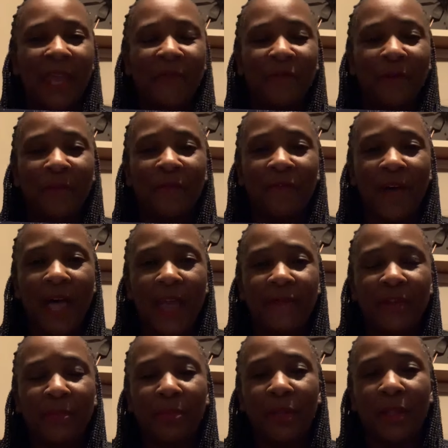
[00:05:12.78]
from 5
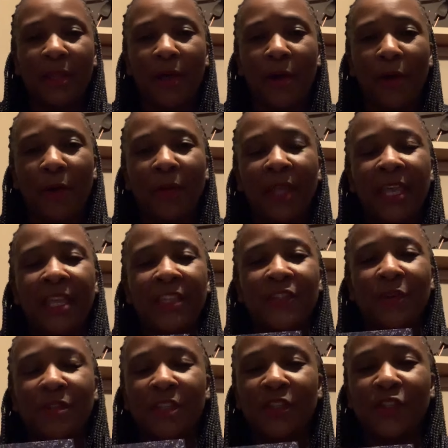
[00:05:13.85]
and Below. So
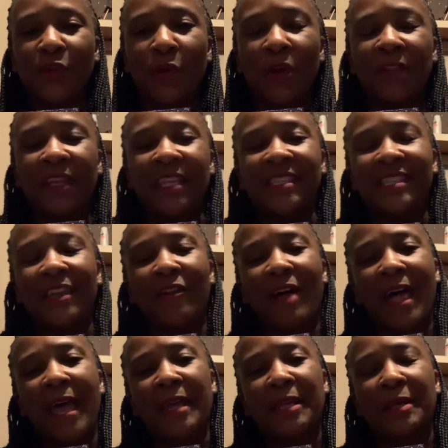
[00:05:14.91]
it's a store that sell
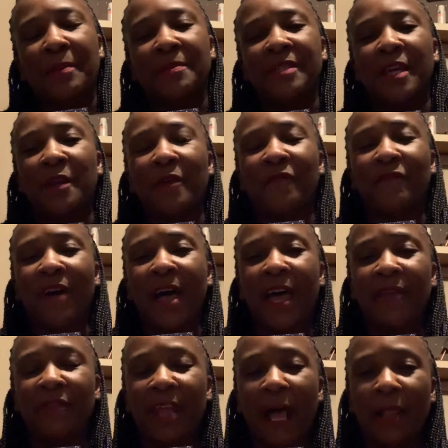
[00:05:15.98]
items that are
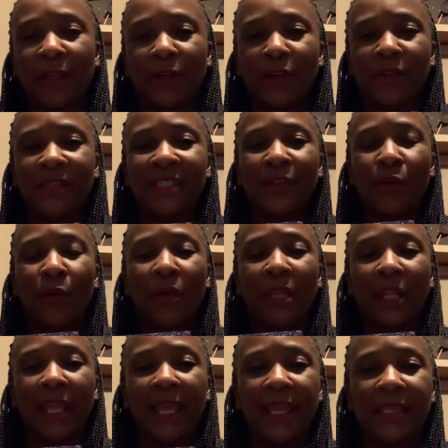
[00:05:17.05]
$5 or
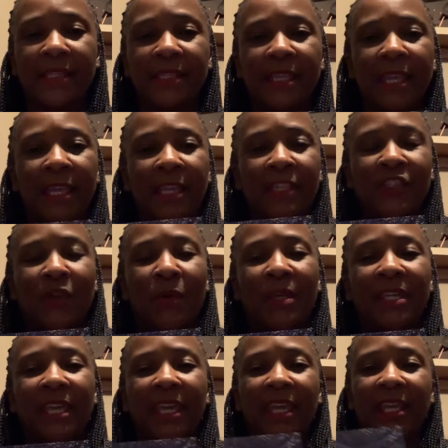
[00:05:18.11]
less. So
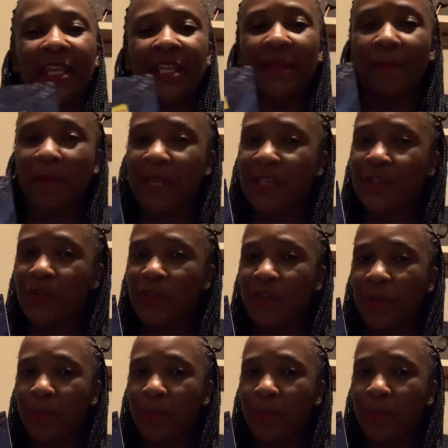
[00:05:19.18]
again, it depends on your